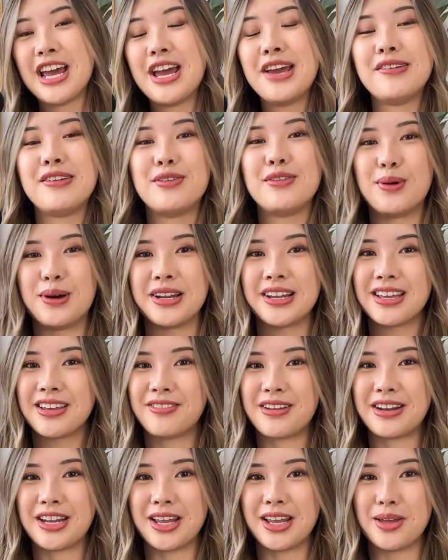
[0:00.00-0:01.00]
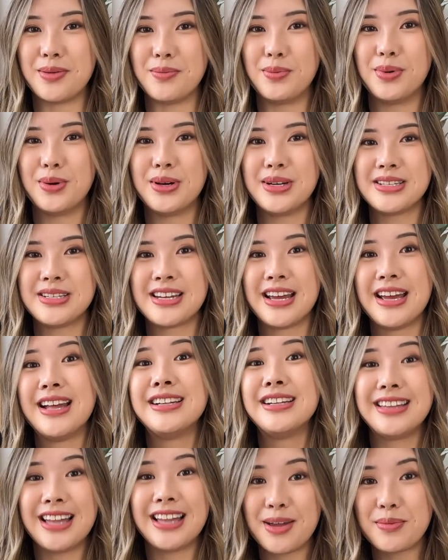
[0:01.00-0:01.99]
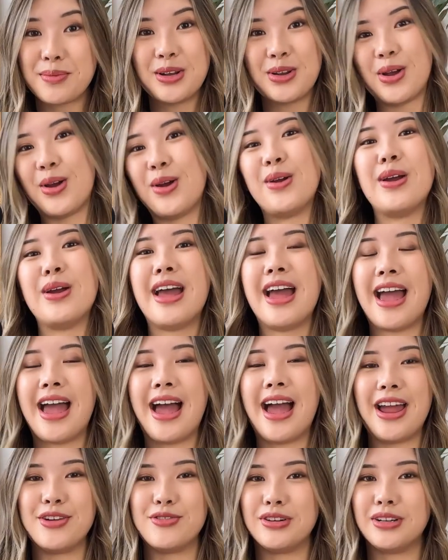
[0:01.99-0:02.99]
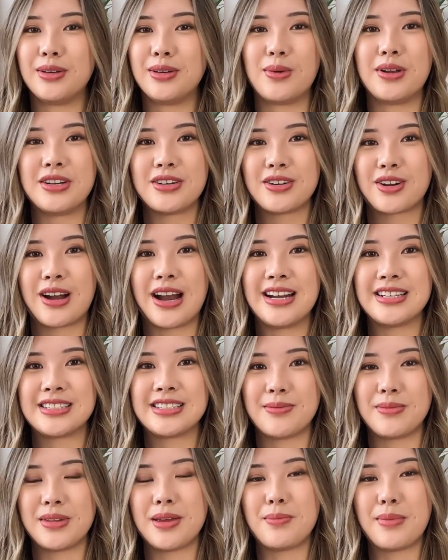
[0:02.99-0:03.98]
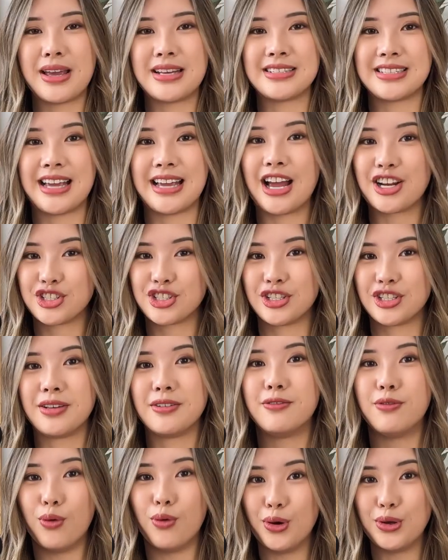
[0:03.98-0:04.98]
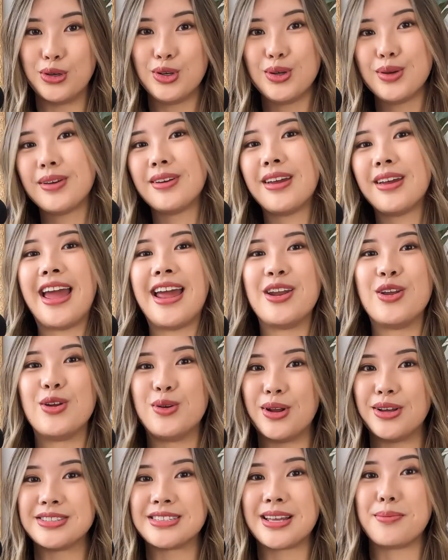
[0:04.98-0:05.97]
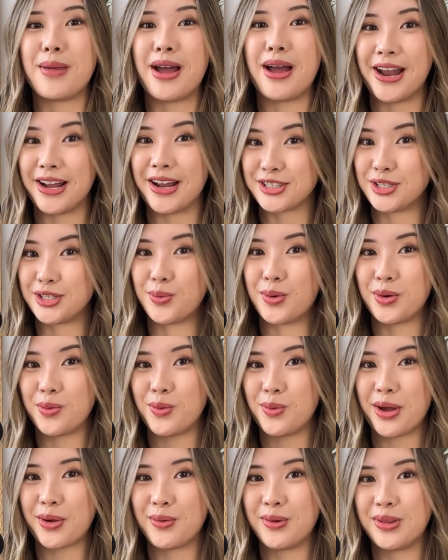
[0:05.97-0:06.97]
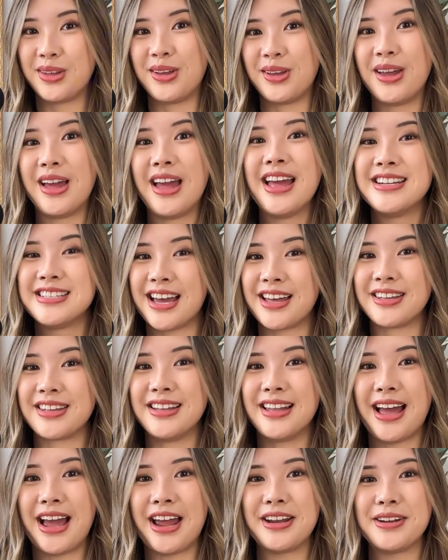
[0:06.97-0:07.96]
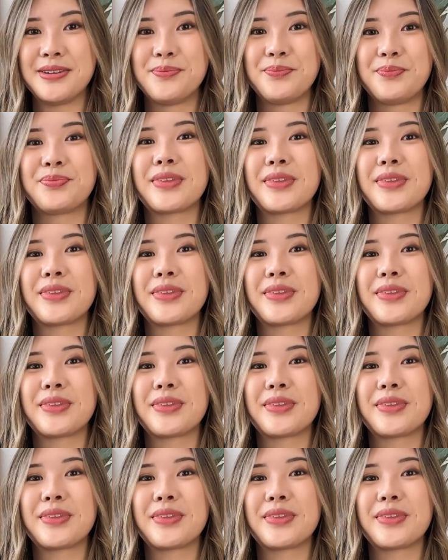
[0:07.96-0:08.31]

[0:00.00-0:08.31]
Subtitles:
If you want to give any input, let me know. I really want to create something amazing actually for you, and who knows, they might actually want to work with you down the line.